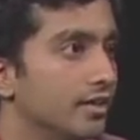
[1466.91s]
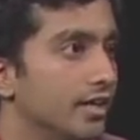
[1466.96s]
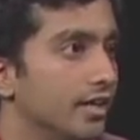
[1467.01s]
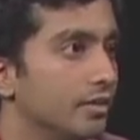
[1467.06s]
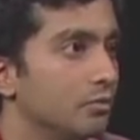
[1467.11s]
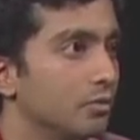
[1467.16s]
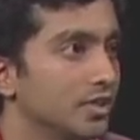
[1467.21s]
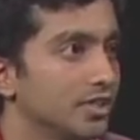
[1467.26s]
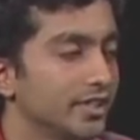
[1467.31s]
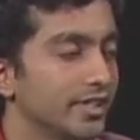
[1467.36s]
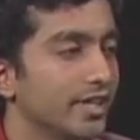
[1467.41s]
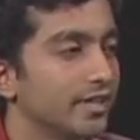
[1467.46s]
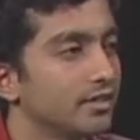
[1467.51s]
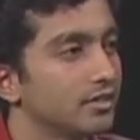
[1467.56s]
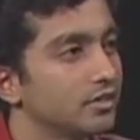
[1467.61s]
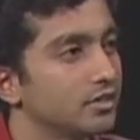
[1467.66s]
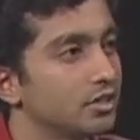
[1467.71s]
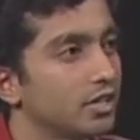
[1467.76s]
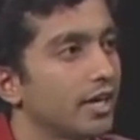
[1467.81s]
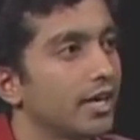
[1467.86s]
and once he had
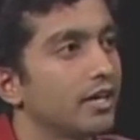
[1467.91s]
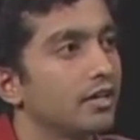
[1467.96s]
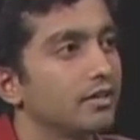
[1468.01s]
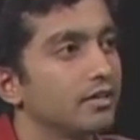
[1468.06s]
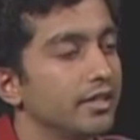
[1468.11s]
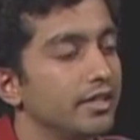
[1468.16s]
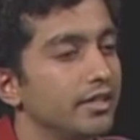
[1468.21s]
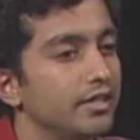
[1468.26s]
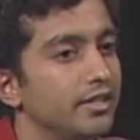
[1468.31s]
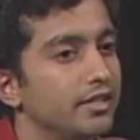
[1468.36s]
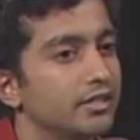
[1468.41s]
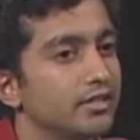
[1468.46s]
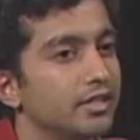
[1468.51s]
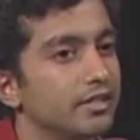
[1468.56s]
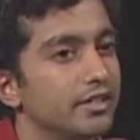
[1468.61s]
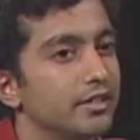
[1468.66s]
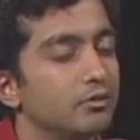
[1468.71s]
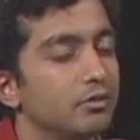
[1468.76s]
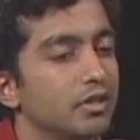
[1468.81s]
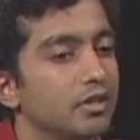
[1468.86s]
this child, he
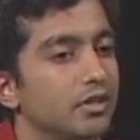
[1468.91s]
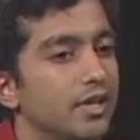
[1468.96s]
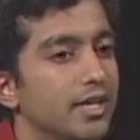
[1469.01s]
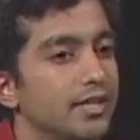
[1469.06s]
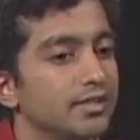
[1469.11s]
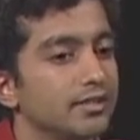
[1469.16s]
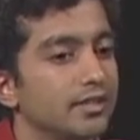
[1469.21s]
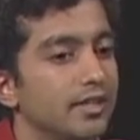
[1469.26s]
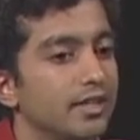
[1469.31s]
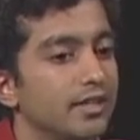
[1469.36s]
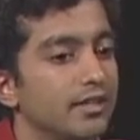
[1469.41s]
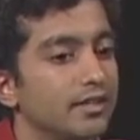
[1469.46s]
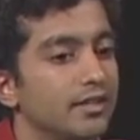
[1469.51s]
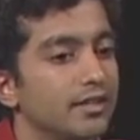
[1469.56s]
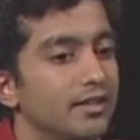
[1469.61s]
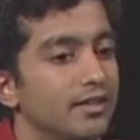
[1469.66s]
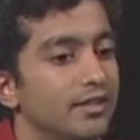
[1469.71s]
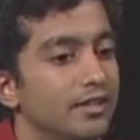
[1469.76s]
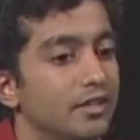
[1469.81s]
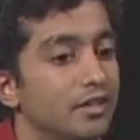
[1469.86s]
suddenly realized that
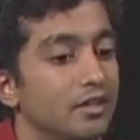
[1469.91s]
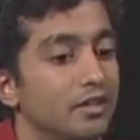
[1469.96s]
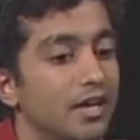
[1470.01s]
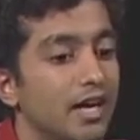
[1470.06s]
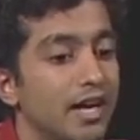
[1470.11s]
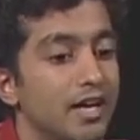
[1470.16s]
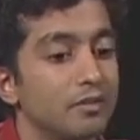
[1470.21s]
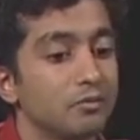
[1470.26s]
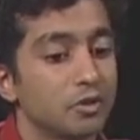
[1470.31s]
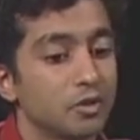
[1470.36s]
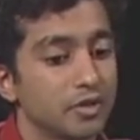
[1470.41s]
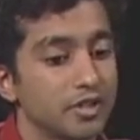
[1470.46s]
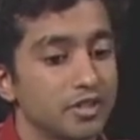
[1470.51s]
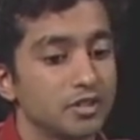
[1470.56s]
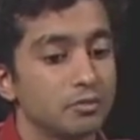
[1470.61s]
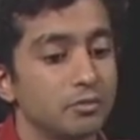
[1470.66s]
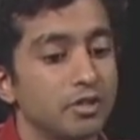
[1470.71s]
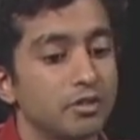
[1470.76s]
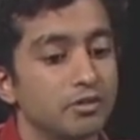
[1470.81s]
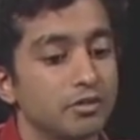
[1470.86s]
I'm going
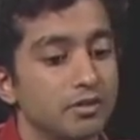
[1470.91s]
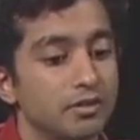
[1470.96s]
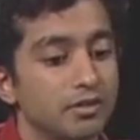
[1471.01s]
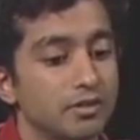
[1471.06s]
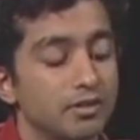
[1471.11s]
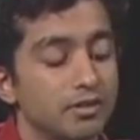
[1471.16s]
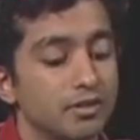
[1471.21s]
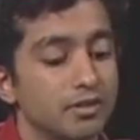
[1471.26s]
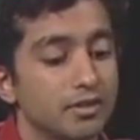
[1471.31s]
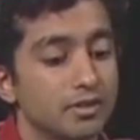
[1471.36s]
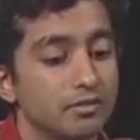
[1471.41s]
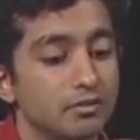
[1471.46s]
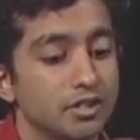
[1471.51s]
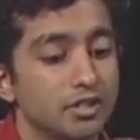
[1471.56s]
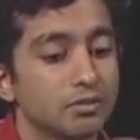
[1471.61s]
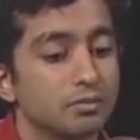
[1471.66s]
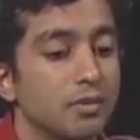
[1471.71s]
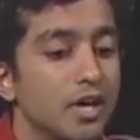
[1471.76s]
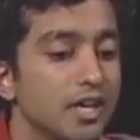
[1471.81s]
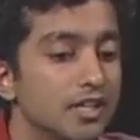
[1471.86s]
to be
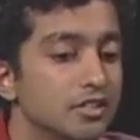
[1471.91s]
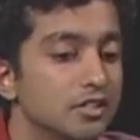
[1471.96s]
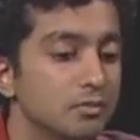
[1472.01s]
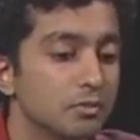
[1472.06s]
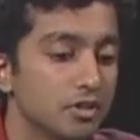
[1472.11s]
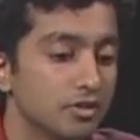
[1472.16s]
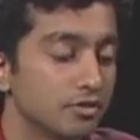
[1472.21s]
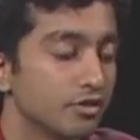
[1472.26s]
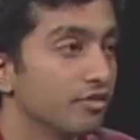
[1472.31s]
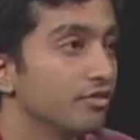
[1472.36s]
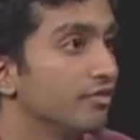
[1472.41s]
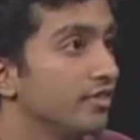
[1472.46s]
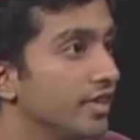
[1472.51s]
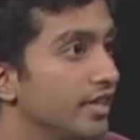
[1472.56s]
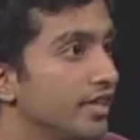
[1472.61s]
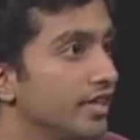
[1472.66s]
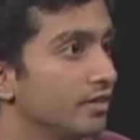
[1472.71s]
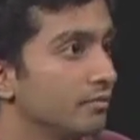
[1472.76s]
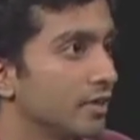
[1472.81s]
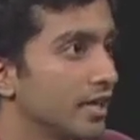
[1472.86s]
responsible for
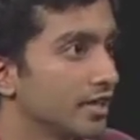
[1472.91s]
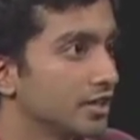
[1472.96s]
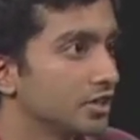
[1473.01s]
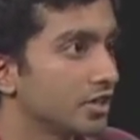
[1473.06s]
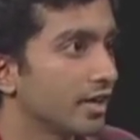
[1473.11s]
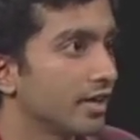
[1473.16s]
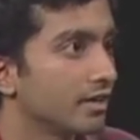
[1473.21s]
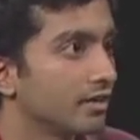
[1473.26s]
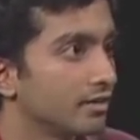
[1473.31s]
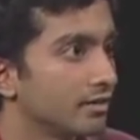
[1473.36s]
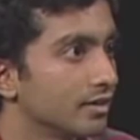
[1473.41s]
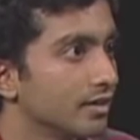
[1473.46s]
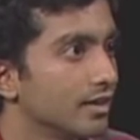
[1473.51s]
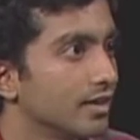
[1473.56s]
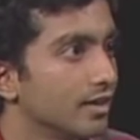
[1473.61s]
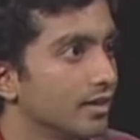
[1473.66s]
feeding my child,